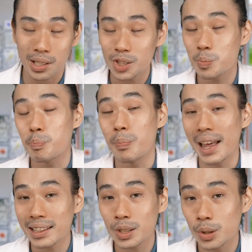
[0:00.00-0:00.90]
Because
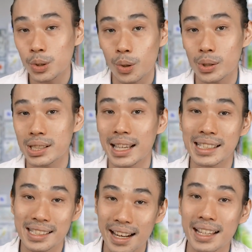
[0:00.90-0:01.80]
blood glucose
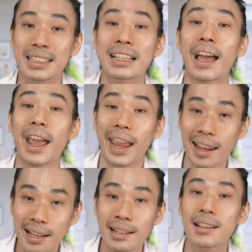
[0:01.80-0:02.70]
is like the
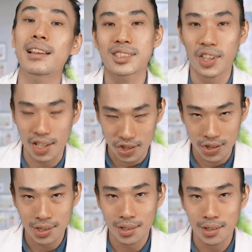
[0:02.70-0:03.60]
end
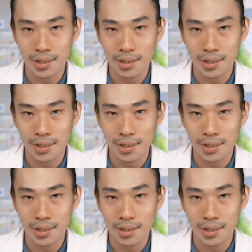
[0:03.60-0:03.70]
stage,